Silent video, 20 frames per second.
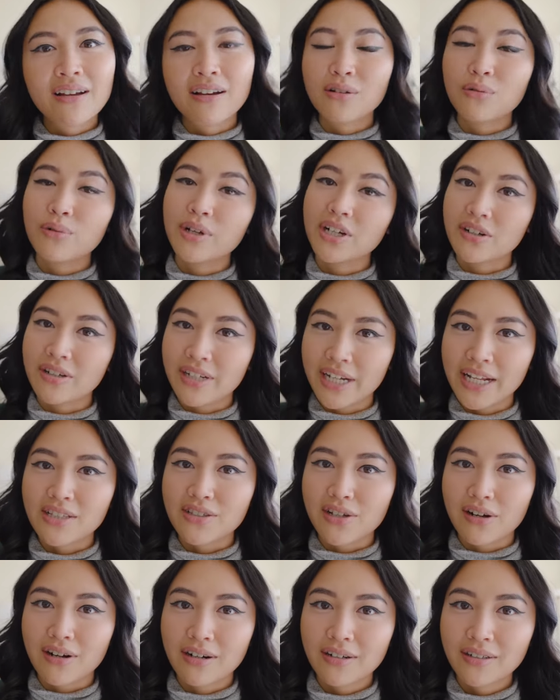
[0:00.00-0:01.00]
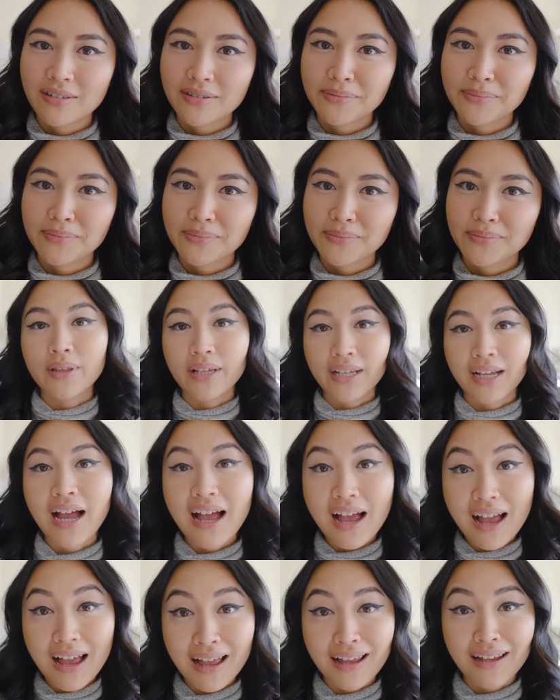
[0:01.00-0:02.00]
on what your needs are. The
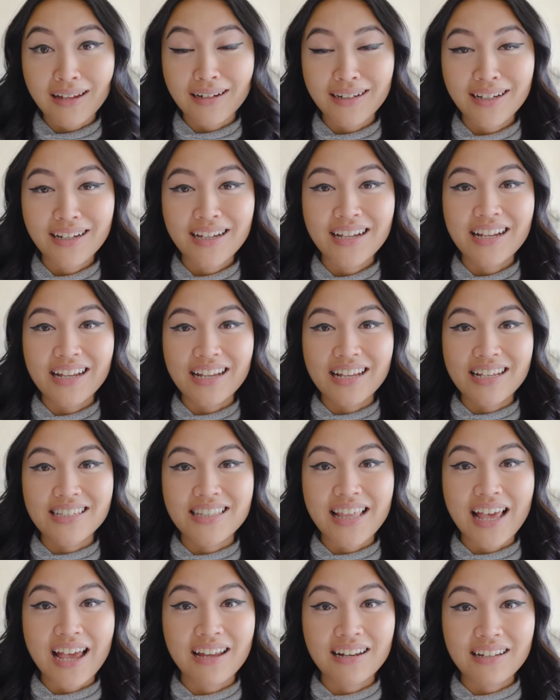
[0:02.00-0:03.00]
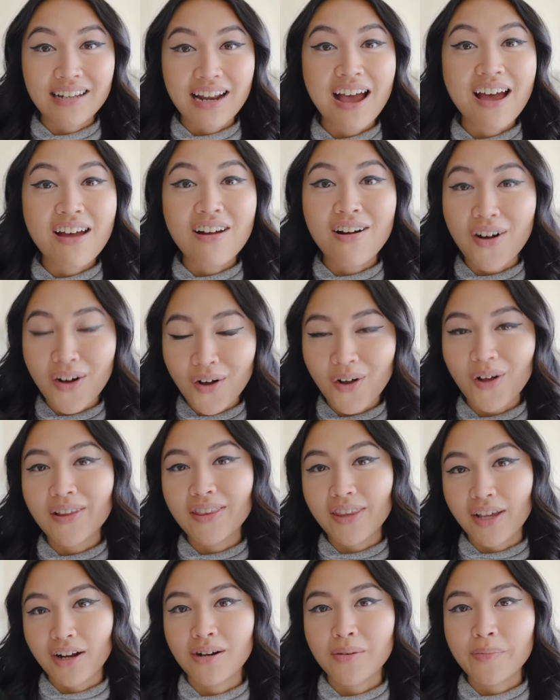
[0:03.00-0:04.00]
con is that not all
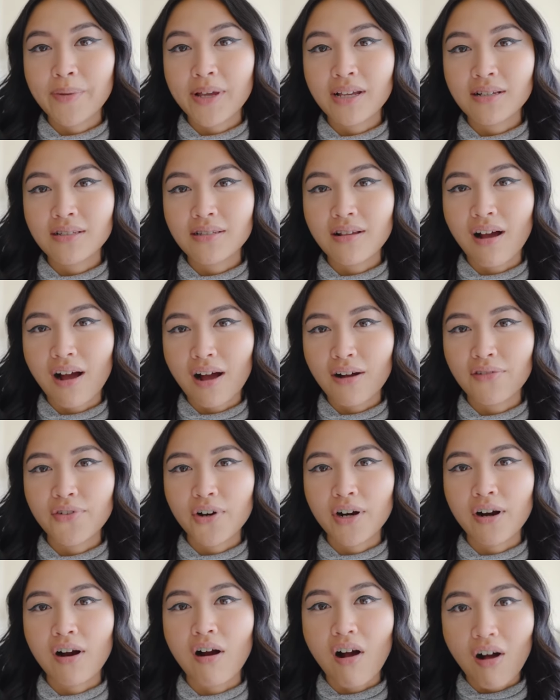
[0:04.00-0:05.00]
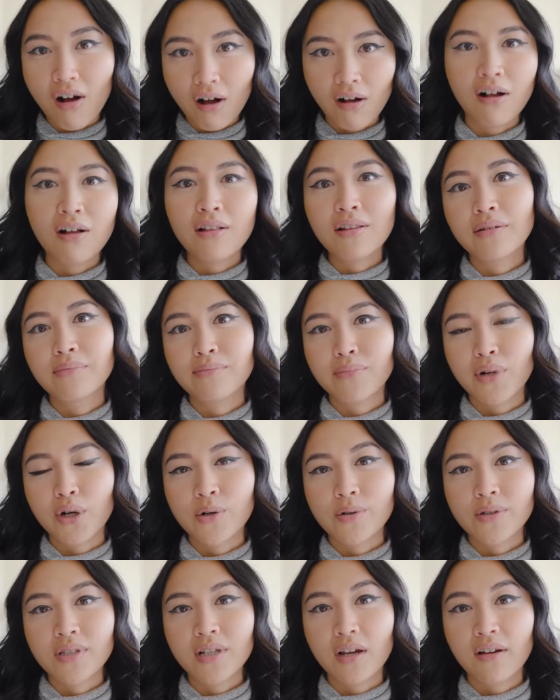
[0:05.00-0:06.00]
therapists offer all
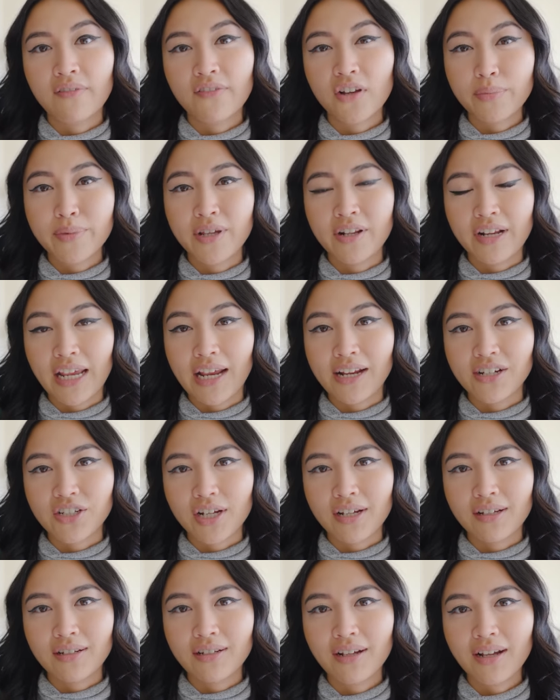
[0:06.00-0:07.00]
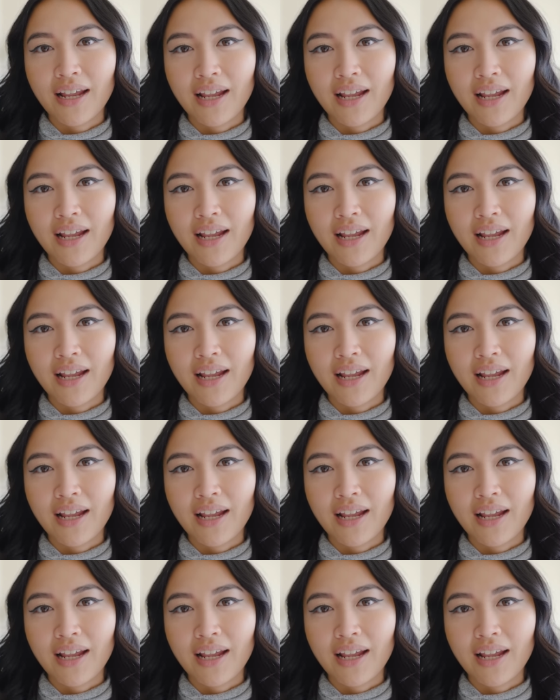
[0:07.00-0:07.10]
modes of communication.